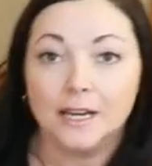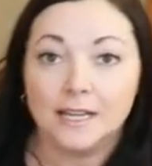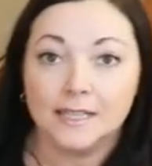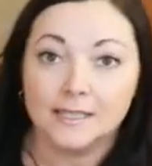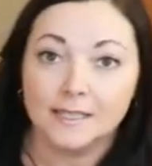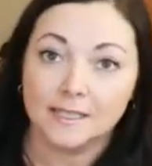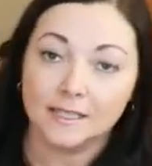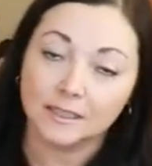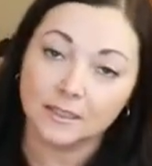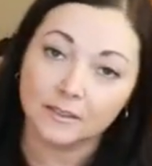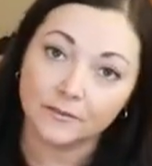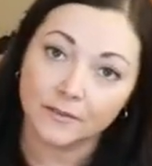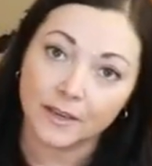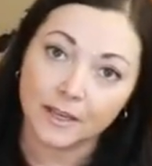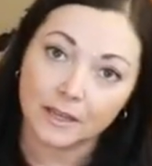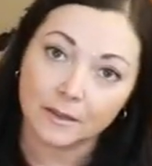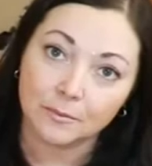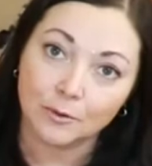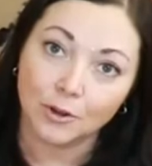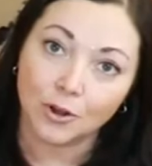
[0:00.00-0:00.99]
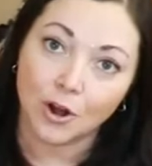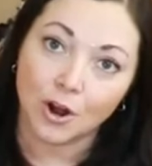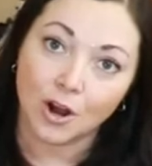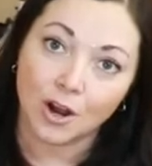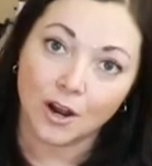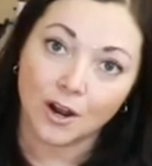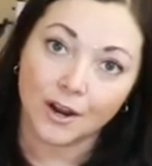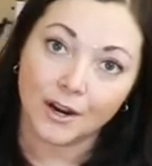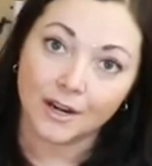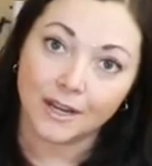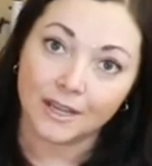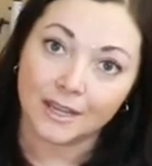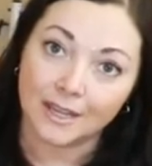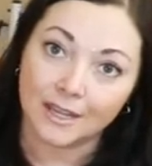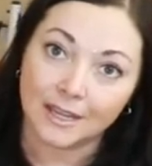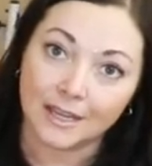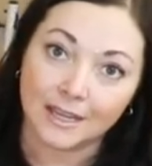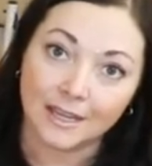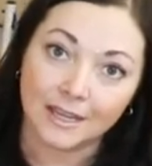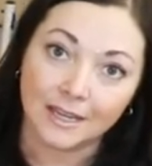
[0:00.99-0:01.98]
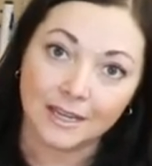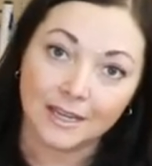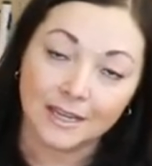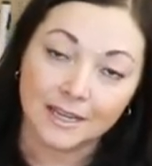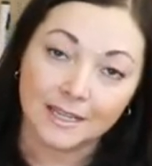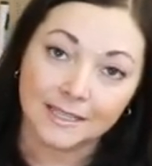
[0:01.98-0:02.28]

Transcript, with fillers: It's still available on the